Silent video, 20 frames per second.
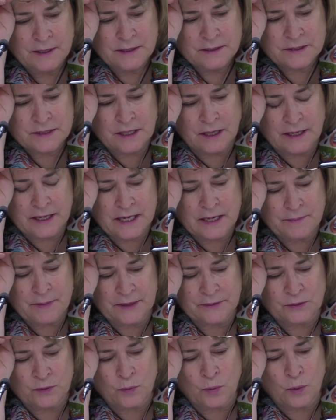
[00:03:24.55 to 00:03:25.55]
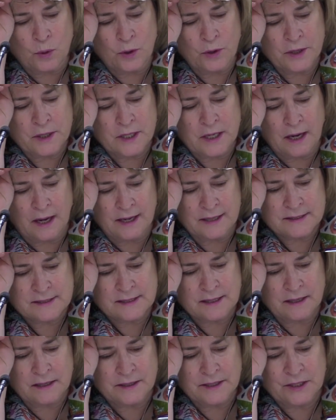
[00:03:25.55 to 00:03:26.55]
talking about the war in
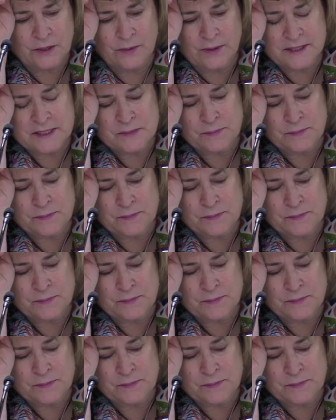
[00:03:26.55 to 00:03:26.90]
Gaza, U.S.